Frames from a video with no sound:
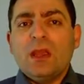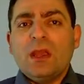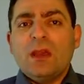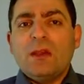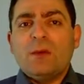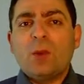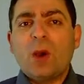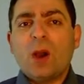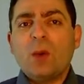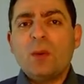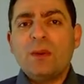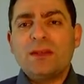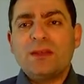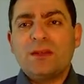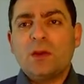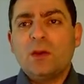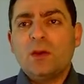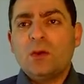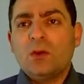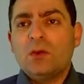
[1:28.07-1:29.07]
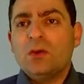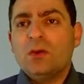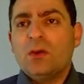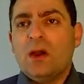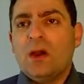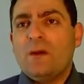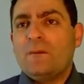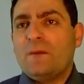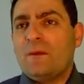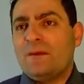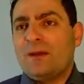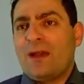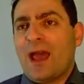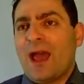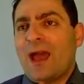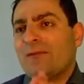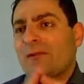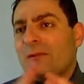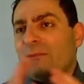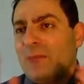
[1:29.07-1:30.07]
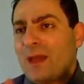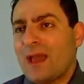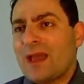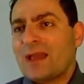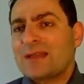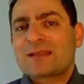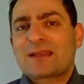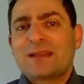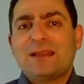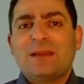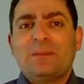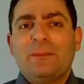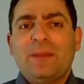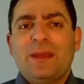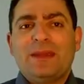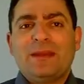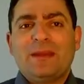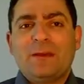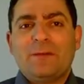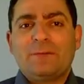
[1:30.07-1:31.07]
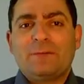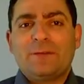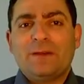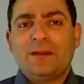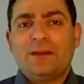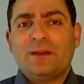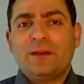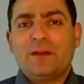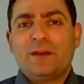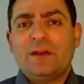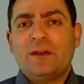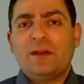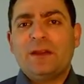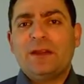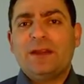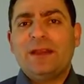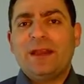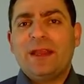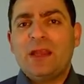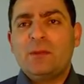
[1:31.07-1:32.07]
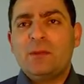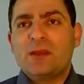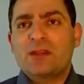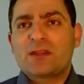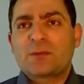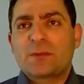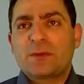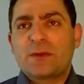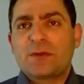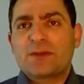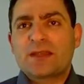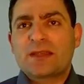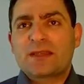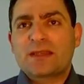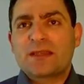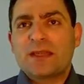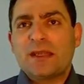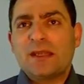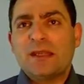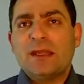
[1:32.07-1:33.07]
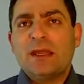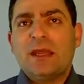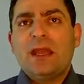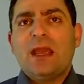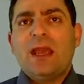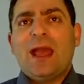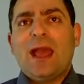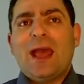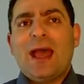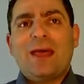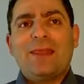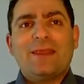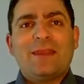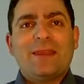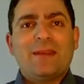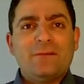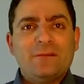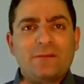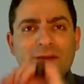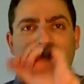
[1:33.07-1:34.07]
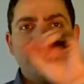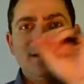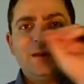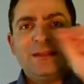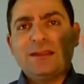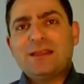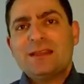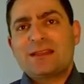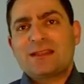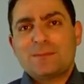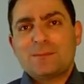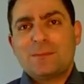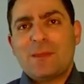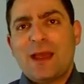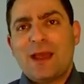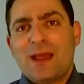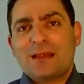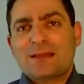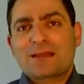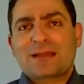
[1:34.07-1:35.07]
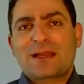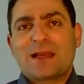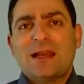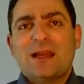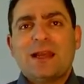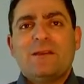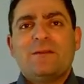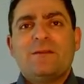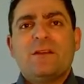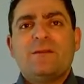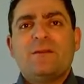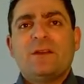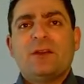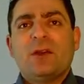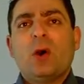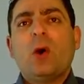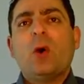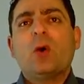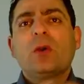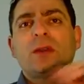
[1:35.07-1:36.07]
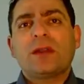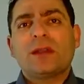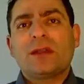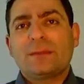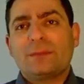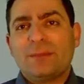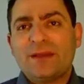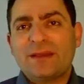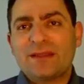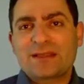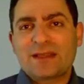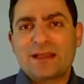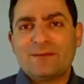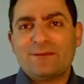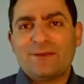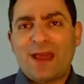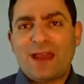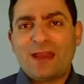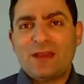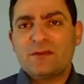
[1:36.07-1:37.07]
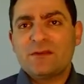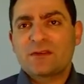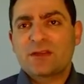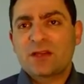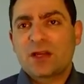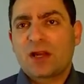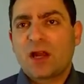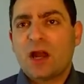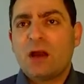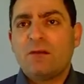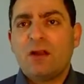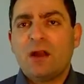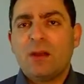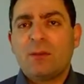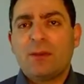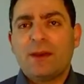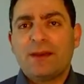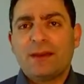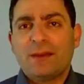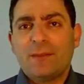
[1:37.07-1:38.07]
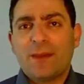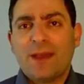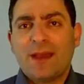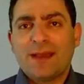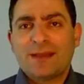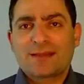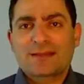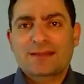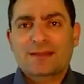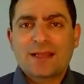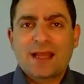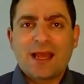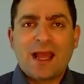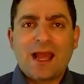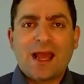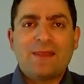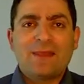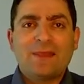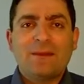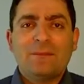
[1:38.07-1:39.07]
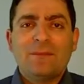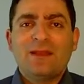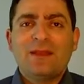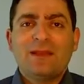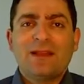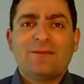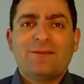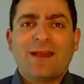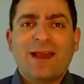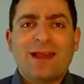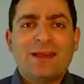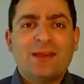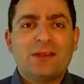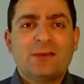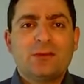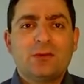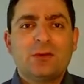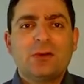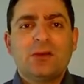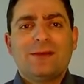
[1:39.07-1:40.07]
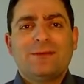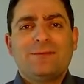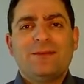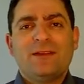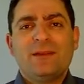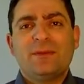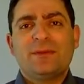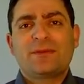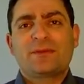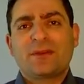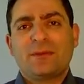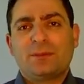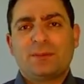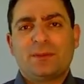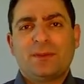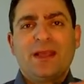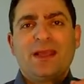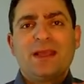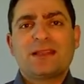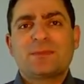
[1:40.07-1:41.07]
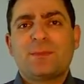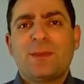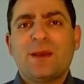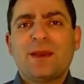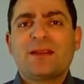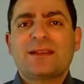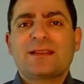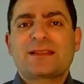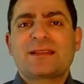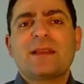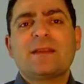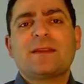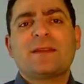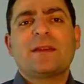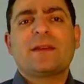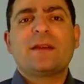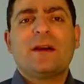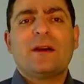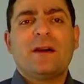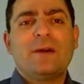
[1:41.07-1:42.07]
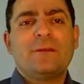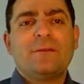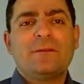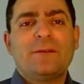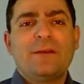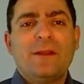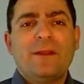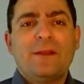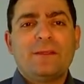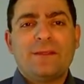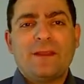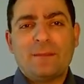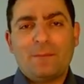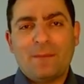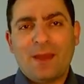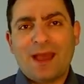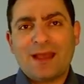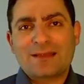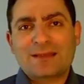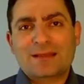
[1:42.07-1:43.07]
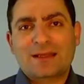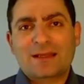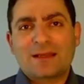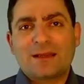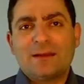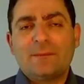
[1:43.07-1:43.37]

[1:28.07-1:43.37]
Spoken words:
what we do, we will have a mask in the median filter in image processing, and then within this mask we will order the pixel value which are covered by the masks, and the middle value will be replaced by the center of the mask.